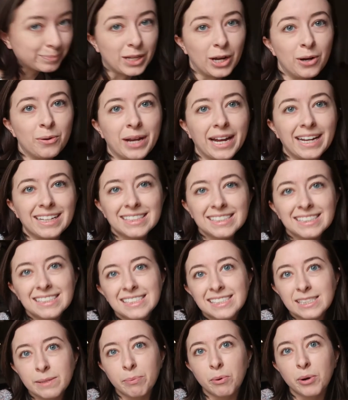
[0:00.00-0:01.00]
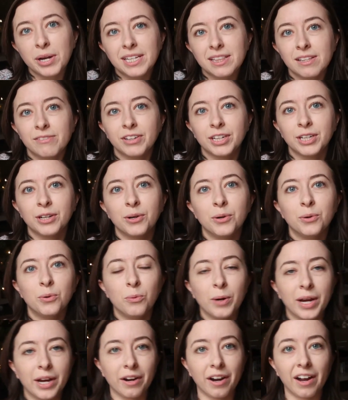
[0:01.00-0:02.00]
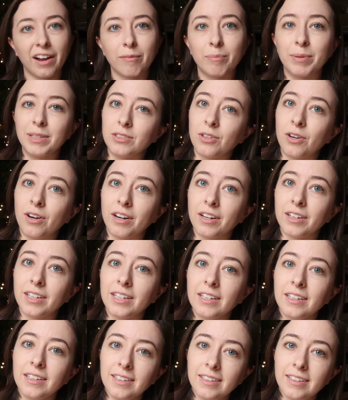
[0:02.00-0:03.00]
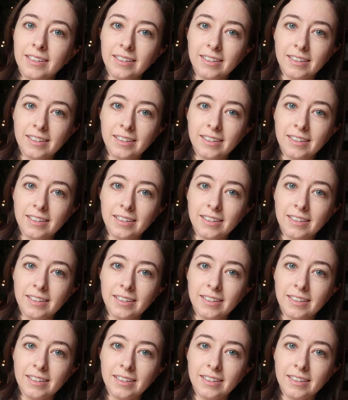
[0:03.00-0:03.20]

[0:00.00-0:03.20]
Okay, this is the point in the video where I've been talking